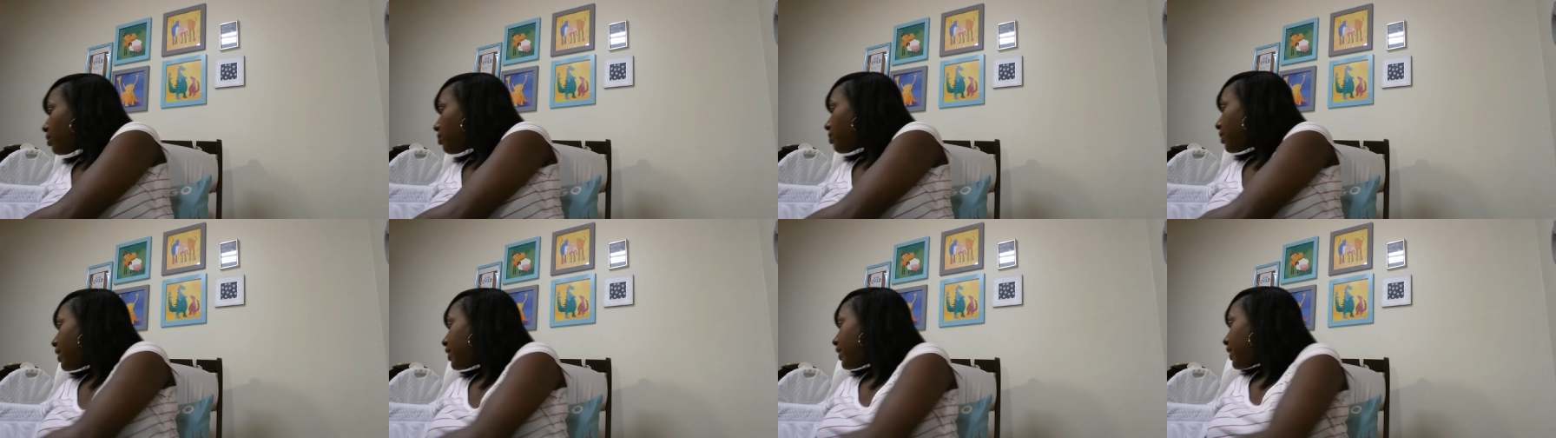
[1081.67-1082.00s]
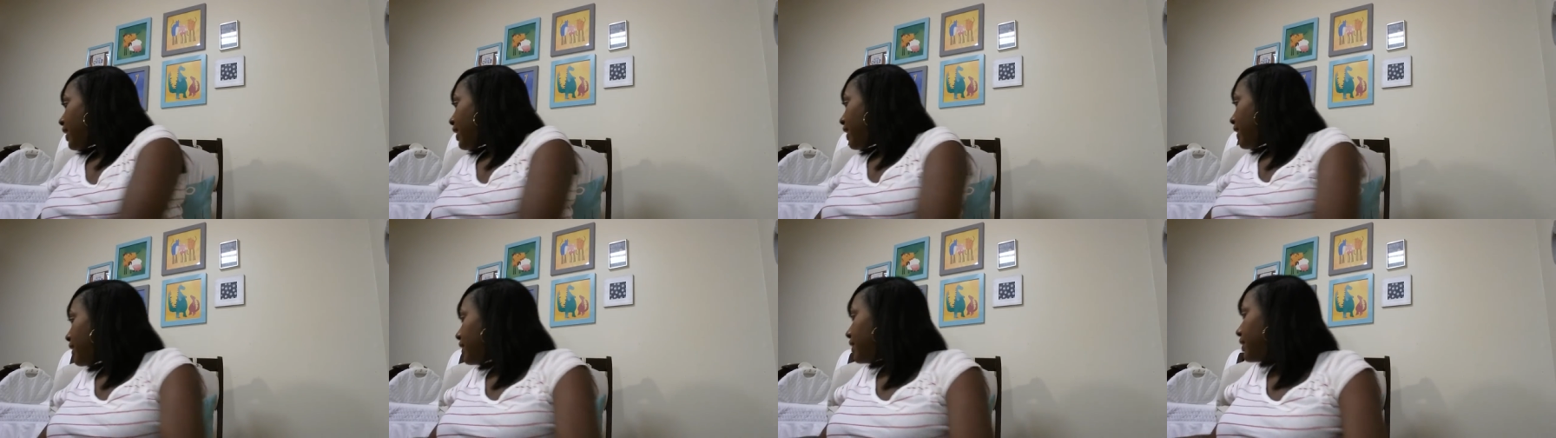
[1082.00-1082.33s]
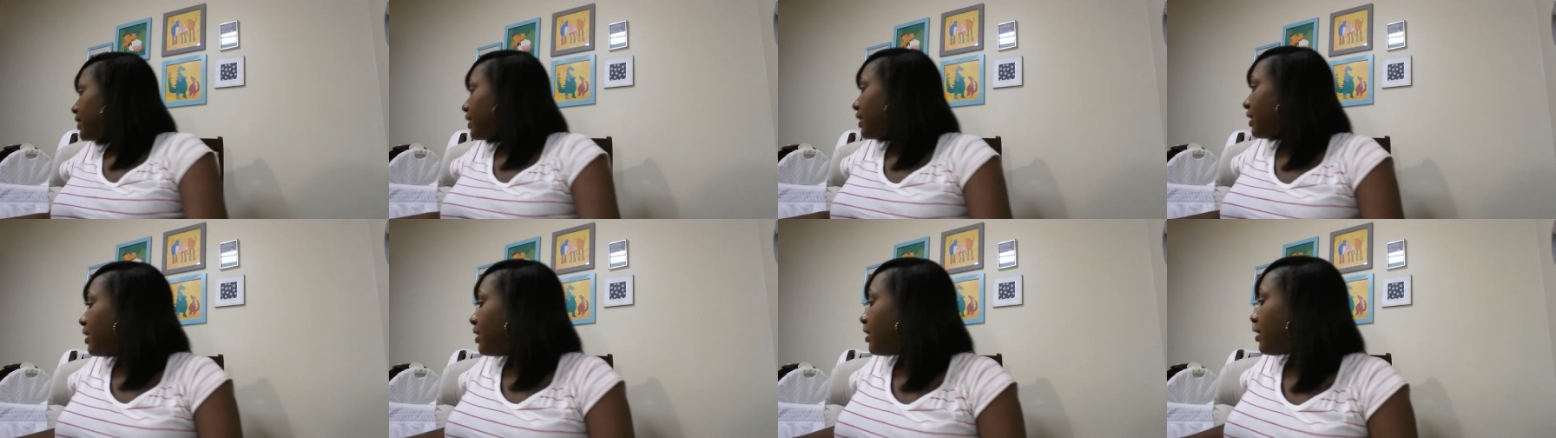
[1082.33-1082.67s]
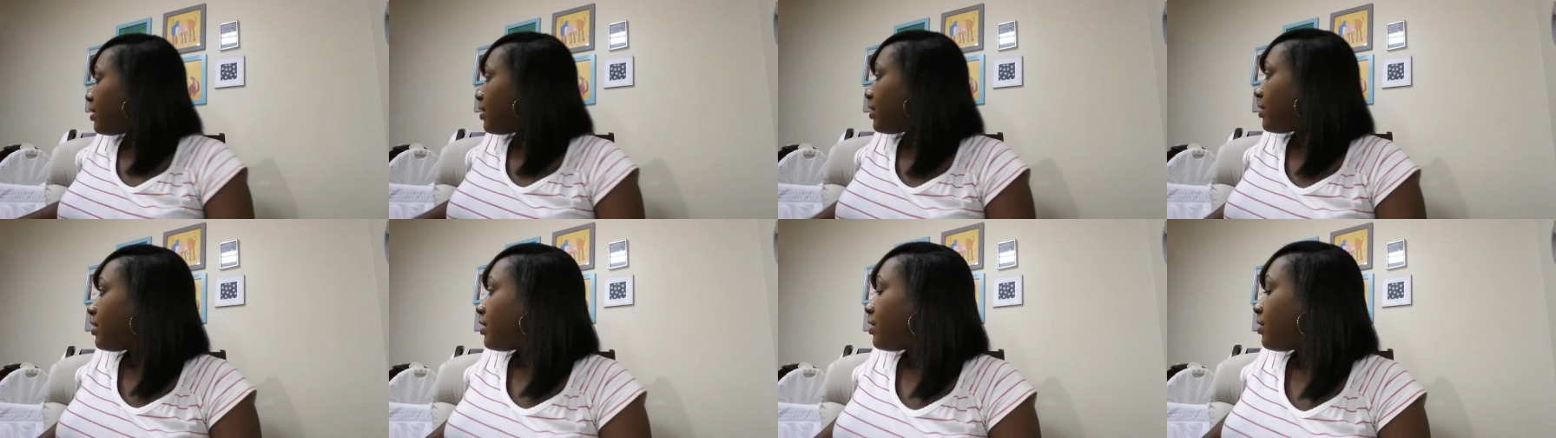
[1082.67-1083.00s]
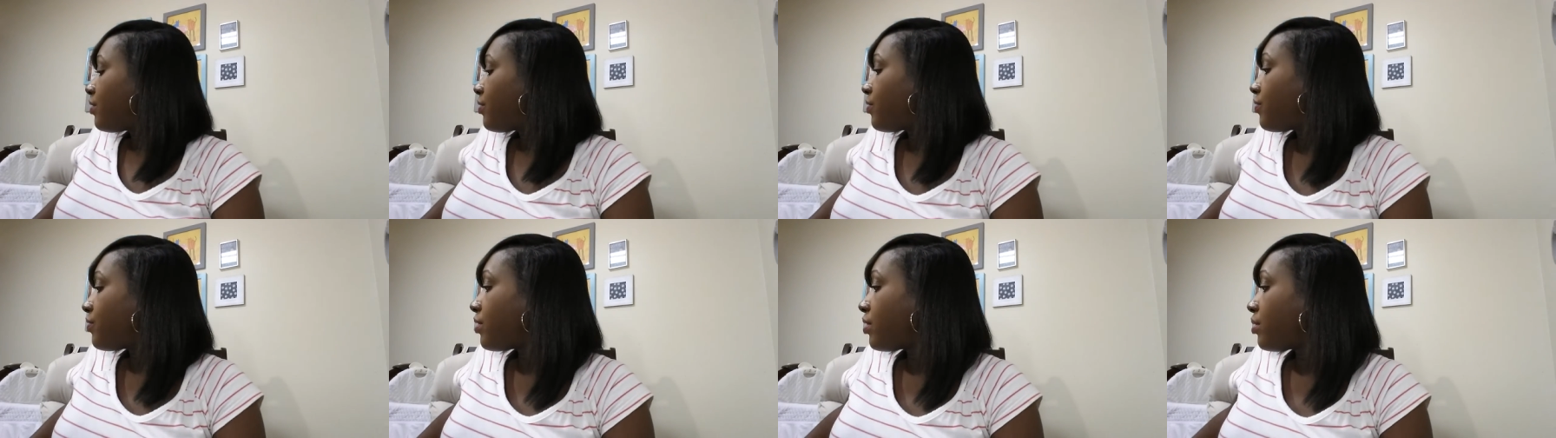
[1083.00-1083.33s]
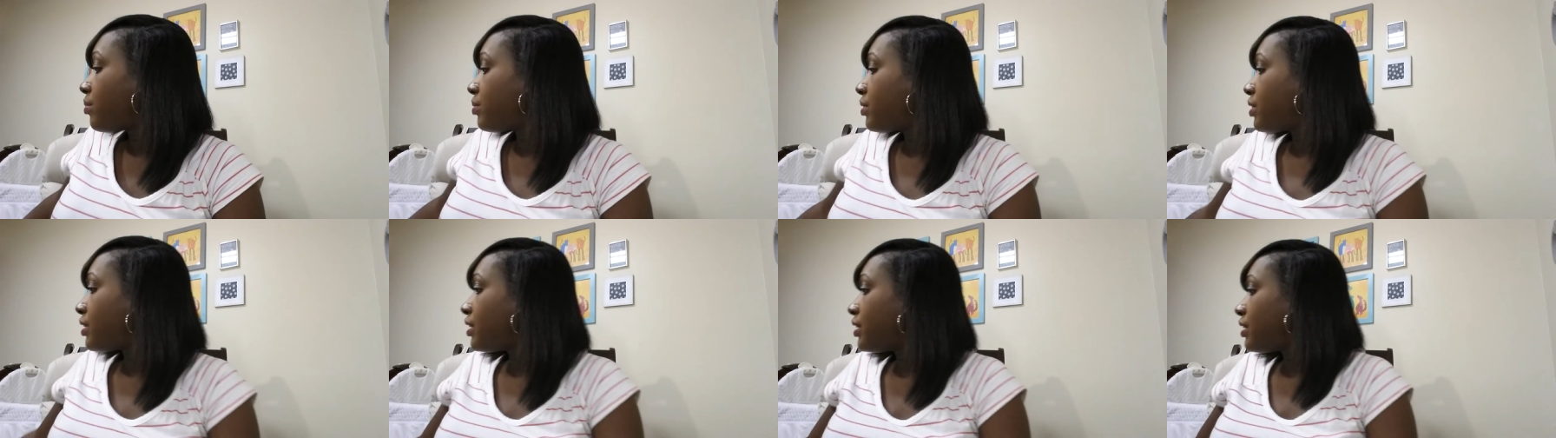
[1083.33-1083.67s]
my last thing
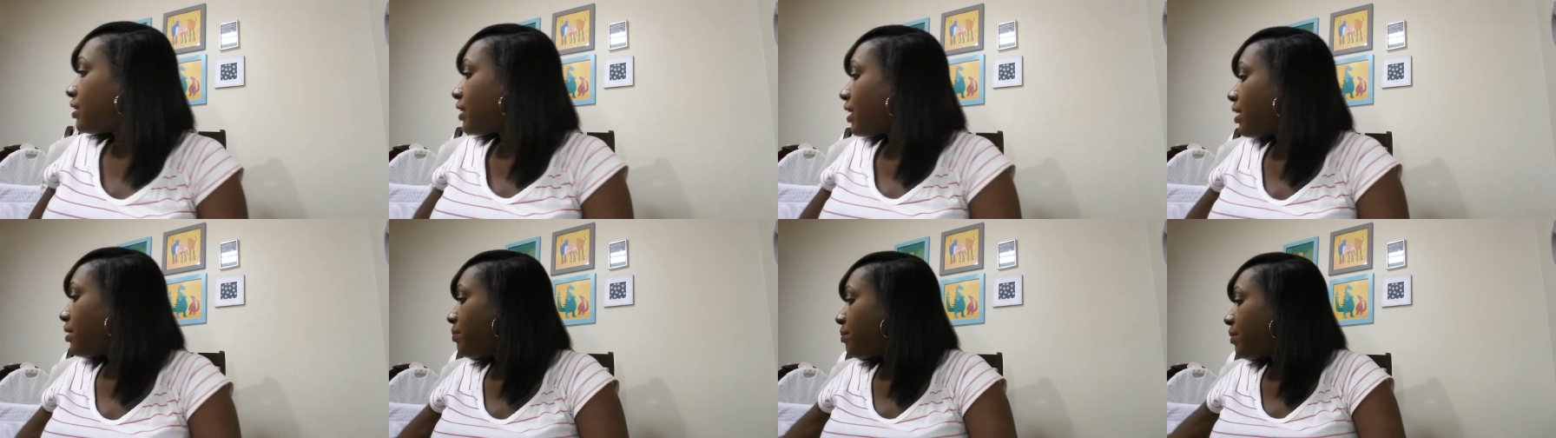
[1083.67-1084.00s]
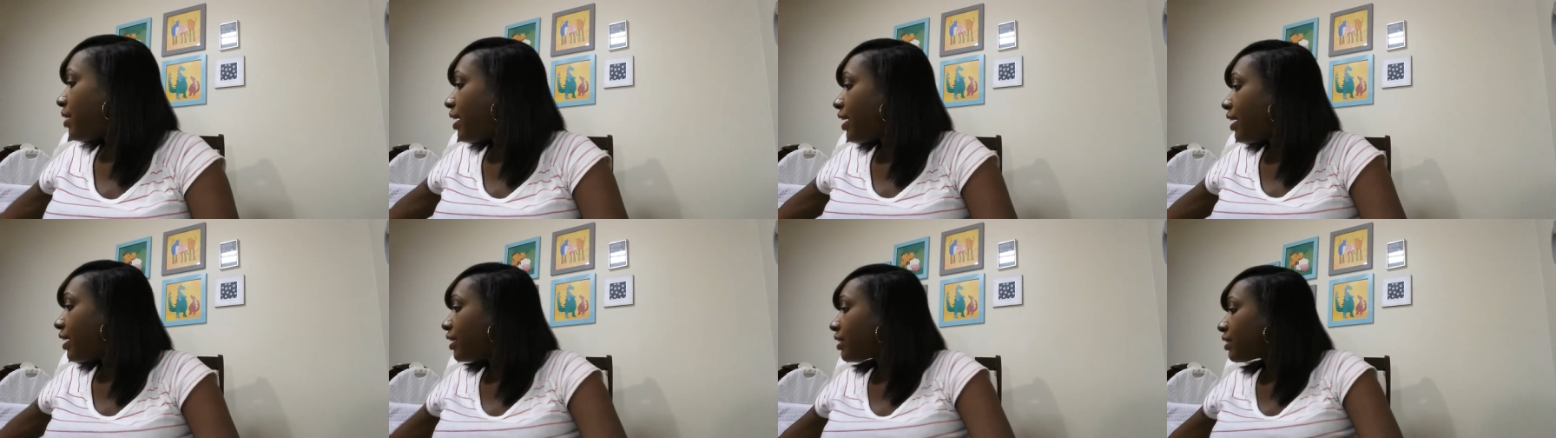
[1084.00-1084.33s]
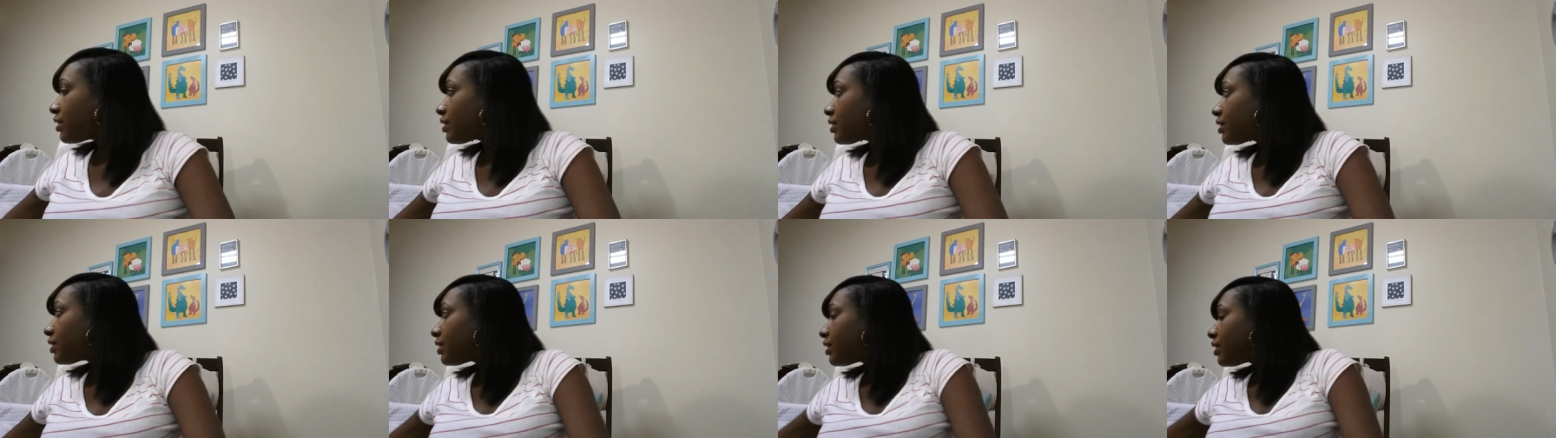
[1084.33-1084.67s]
from TJ Maxx,